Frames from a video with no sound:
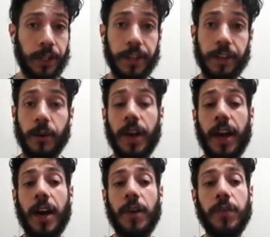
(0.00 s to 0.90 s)
Here we
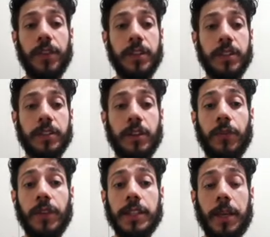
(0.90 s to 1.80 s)
have the
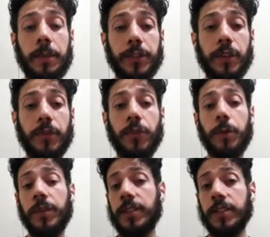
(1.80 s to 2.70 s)
surface temperature
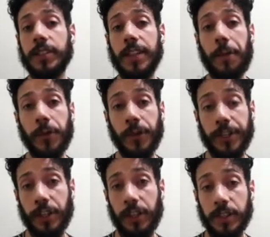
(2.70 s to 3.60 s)
from the same
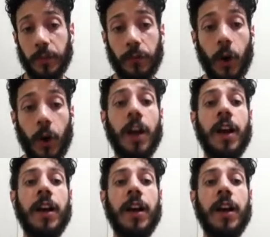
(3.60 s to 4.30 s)
region as before.